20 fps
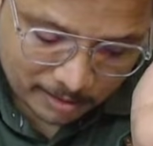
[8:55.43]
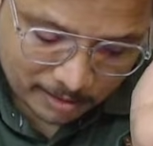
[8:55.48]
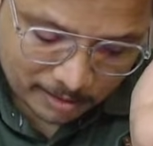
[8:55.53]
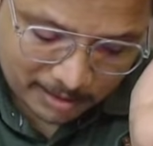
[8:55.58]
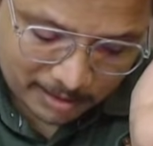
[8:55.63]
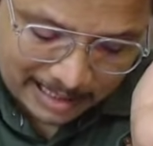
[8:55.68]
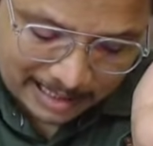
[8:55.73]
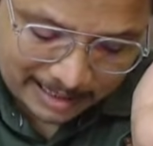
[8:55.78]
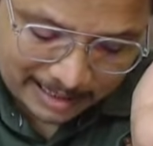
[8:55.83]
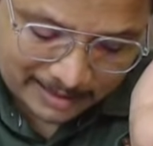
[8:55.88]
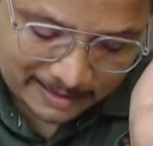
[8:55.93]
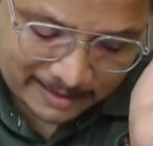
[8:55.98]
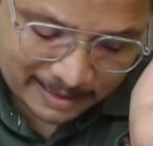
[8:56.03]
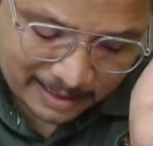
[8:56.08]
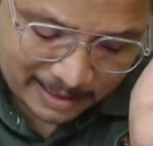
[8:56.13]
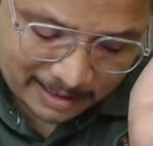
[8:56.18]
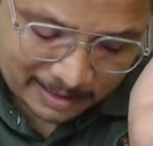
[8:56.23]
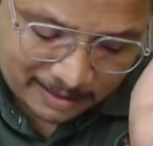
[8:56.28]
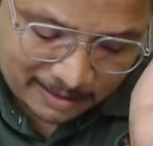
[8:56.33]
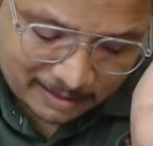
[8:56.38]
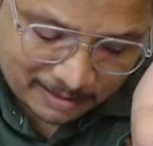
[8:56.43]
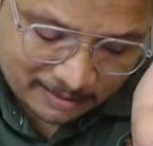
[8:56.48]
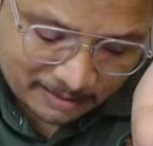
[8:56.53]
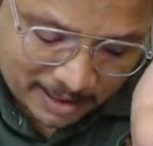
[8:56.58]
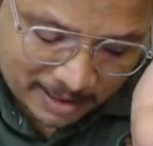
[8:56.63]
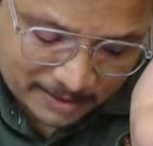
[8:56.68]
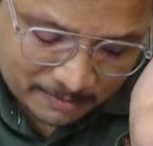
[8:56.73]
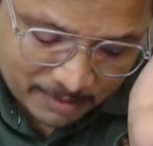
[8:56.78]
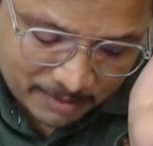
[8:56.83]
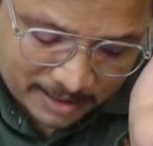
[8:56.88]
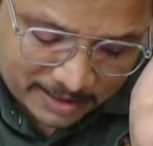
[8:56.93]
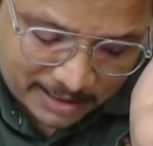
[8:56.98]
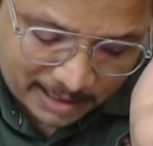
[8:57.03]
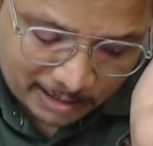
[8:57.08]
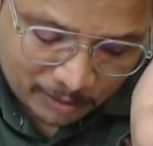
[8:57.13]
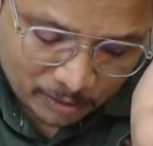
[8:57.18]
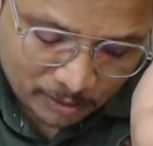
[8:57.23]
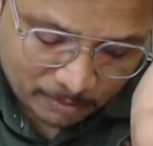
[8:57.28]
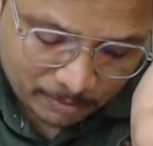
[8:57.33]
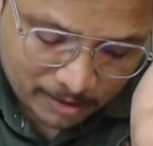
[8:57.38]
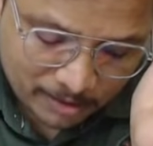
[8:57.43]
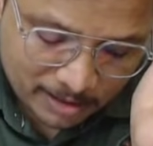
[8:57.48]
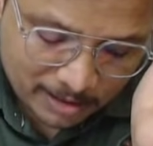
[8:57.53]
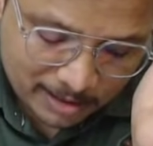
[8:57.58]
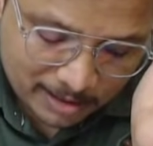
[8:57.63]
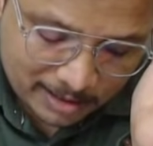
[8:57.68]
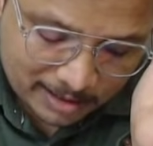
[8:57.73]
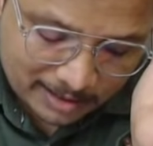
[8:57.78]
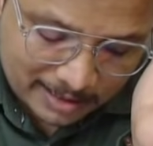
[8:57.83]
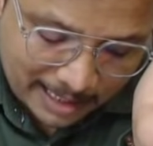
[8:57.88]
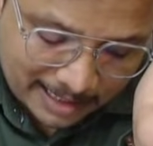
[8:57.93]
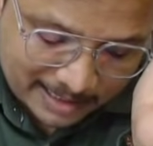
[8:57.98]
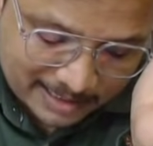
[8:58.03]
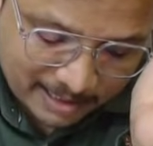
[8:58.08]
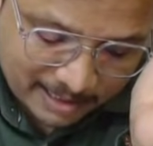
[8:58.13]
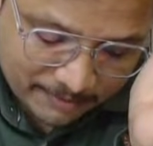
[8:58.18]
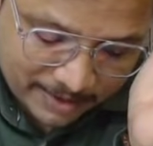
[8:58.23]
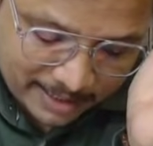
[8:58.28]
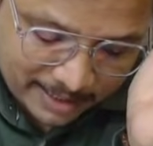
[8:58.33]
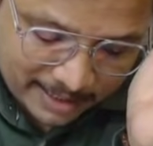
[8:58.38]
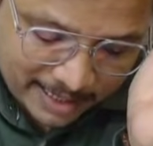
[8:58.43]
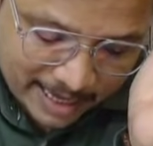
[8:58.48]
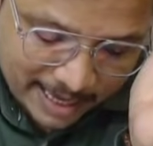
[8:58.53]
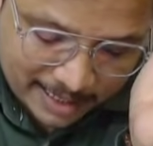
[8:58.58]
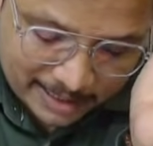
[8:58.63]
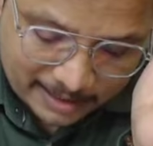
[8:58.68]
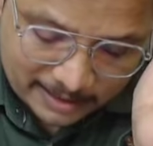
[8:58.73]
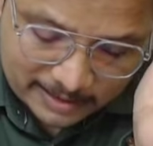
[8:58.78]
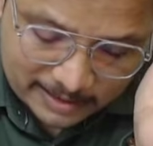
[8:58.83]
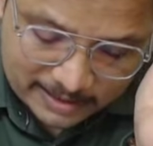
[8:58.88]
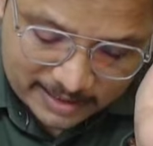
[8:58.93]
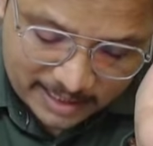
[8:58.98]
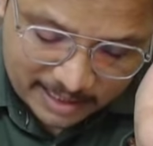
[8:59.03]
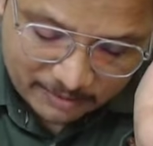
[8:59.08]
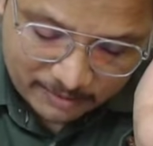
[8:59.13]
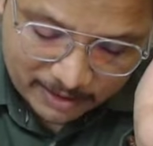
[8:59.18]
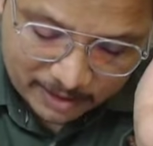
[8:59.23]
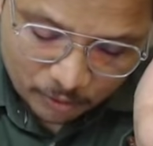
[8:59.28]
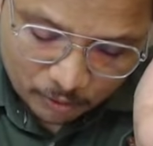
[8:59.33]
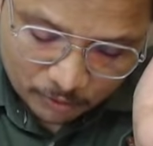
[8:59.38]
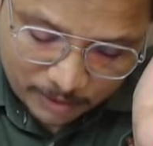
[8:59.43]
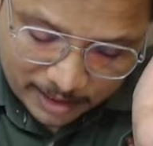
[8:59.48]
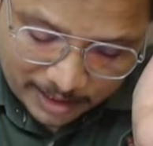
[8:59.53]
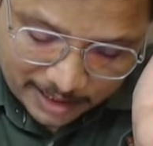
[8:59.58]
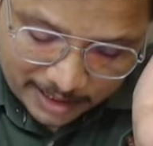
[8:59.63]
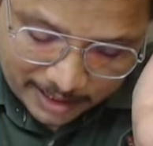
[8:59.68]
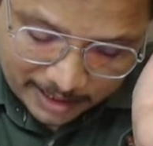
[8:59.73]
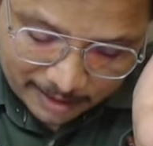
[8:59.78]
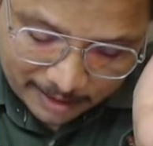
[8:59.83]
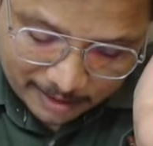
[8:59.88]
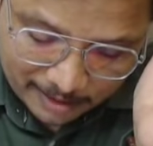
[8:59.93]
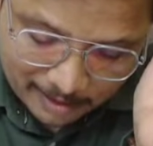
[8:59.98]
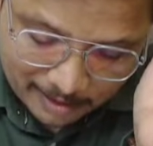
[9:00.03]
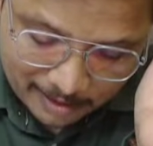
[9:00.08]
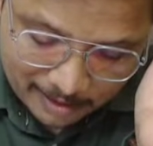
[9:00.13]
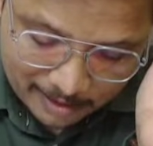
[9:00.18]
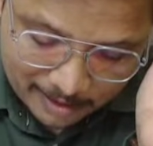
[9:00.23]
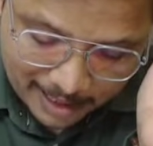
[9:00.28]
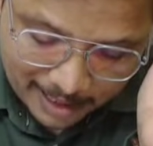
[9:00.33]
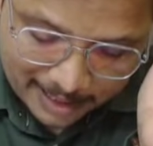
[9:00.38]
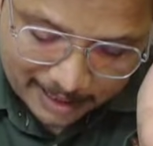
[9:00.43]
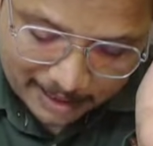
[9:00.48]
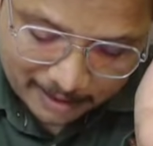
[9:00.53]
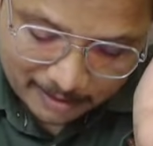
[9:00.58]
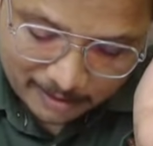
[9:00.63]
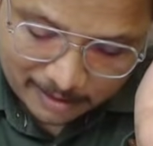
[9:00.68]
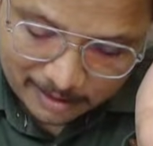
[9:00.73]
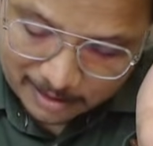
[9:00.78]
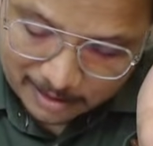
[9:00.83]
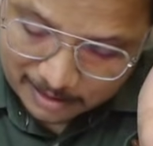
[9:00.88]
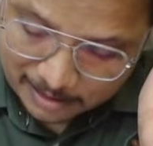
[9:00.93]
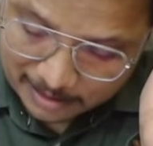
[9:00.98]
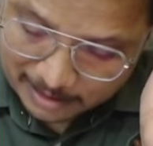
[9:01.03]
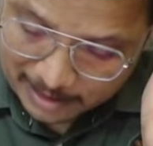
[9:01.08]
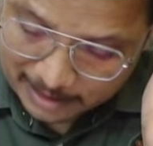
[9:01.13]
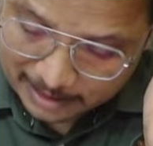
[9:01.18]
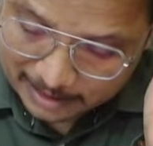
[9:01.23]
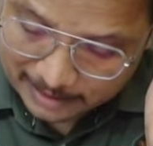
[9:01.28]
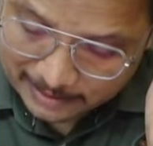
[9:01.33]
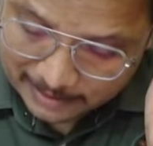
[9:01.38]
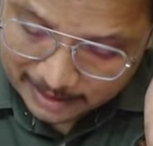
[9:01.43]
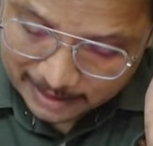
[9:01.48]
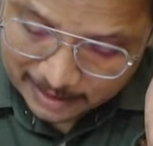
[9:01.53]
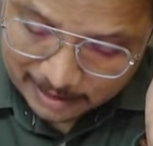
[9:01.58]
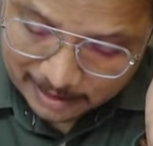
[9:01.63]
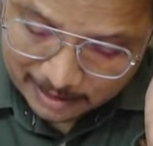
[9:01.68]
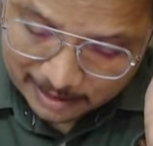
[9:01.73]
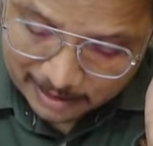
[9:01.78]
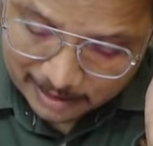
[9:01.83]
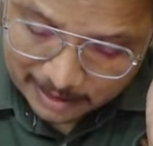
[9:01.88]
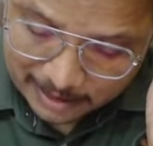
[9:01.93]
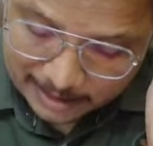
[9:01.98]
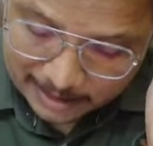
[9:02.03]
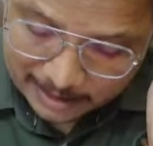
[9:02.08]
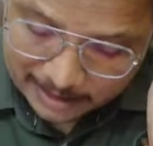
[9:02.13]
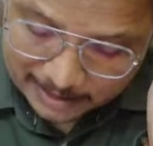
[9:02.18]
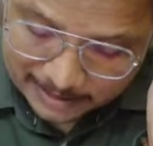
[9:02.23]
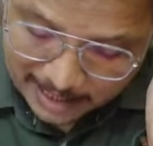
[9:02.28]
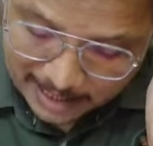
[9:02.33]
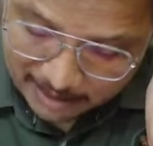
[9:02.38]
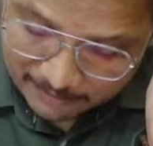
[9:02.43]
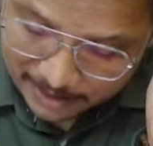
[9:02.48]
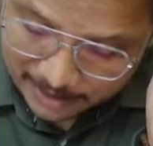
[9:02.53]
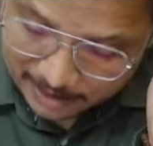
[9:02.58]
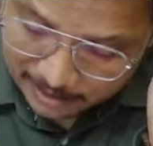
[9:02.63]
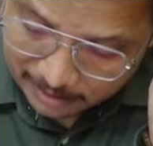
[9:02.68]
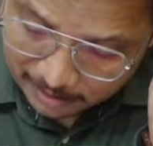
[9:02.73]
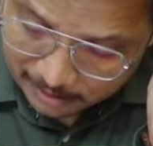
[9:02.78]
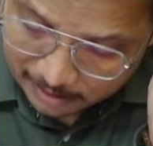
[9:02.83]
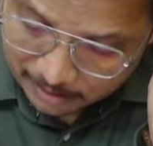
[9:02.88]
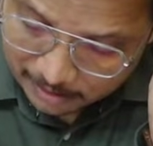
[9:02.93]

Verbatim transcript: Let us say this major lobe that is having gain G1 over here, right? Let us say it is having